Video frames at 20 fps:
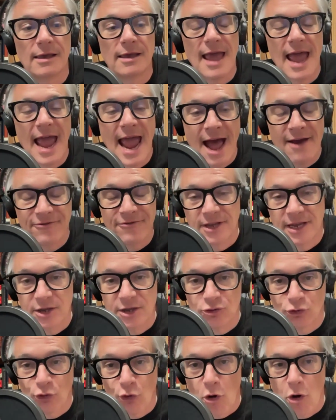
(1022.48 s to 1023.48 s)
have to
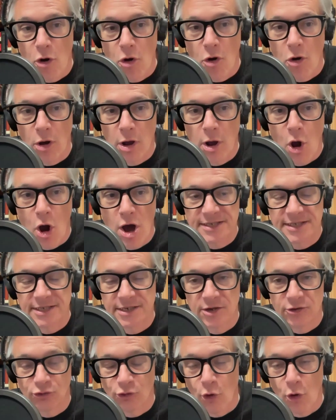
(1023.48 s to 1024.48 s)
control
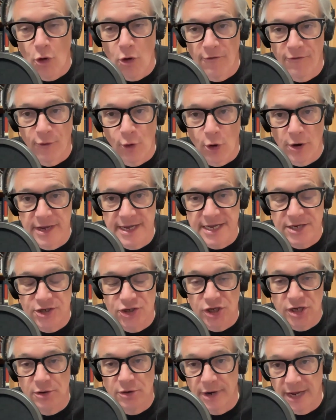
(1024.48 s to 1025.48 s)
cost control for
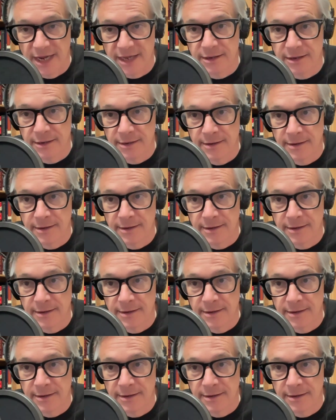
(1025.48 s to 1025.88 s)
each unit